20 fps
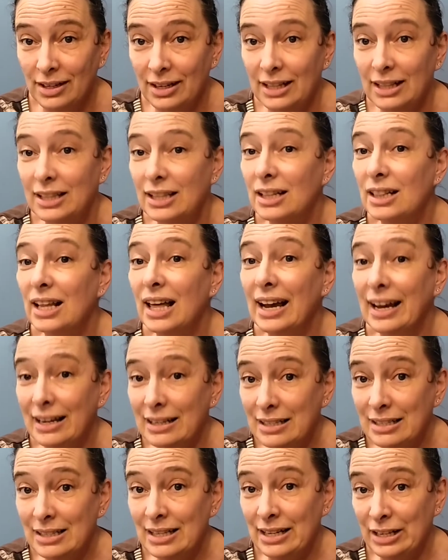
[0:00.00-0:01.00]
The
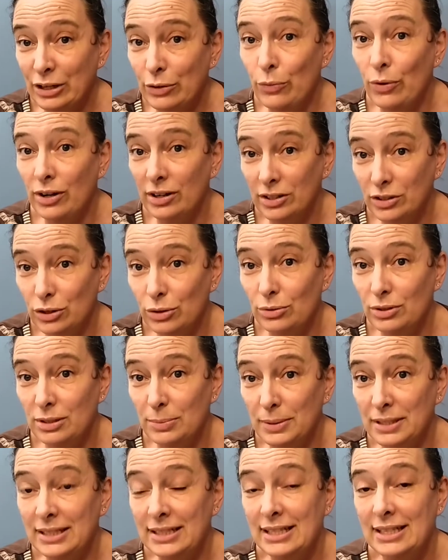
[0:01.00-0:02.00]
last thing you want to do is
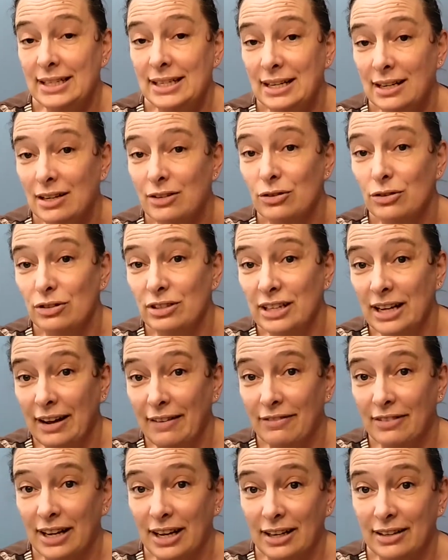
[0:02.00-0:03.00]
be sitting under an
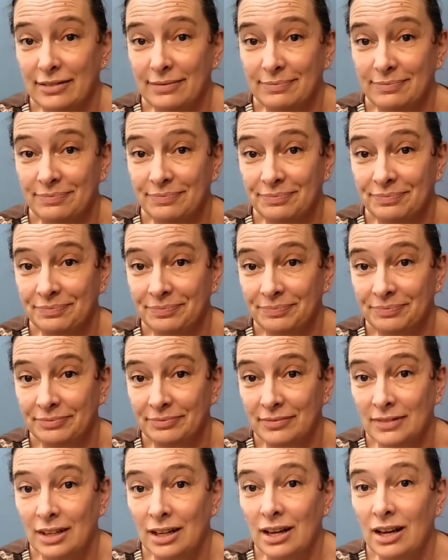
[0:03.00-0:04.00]
Afghan.
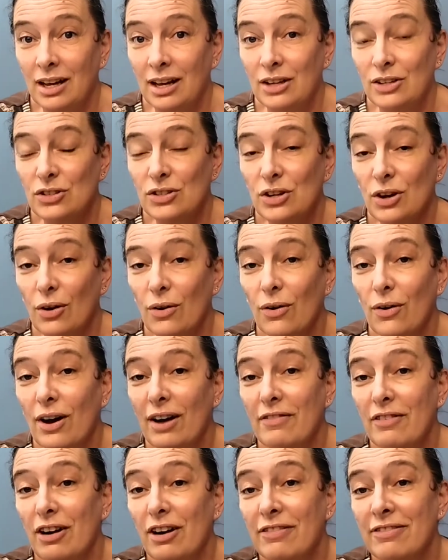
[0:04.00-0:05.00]
So
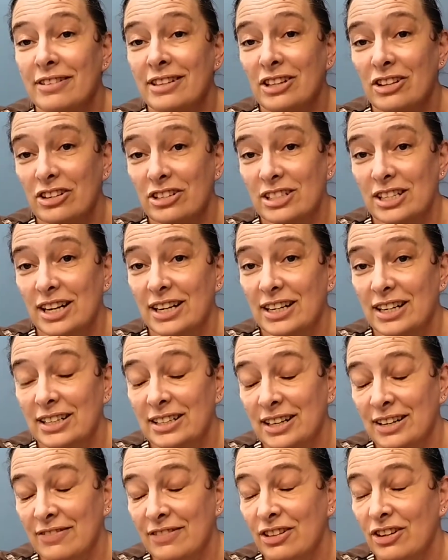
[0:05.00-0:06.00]
I've often looked at it and
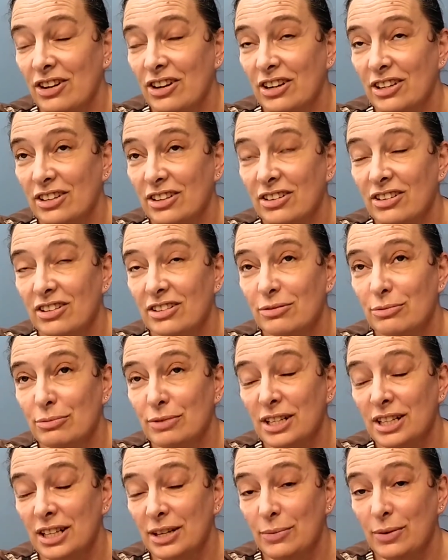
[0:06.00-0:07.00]
I thought, oh, I
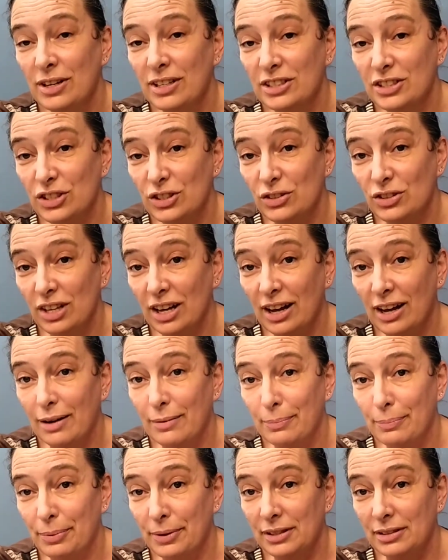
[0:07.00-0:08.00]
really want to do
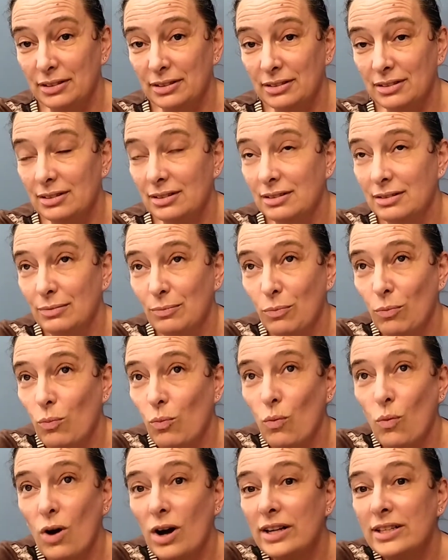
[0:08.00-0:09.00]
that, but
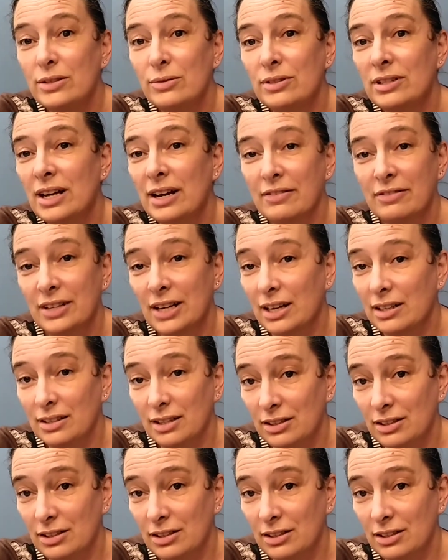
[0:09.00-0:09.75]
why do an Afghan?